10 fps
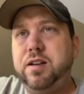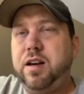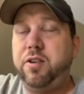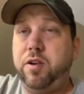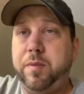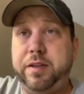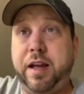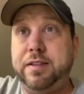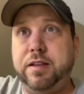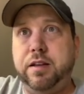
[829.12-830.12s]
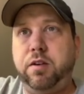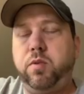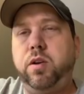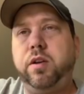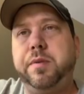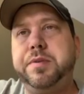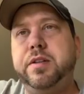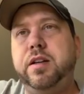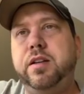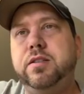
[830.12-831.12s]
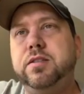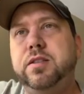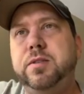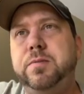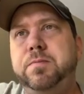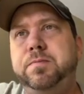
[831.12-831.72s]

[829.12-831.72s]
I don't know, but Dad's getting really upset, it looks like.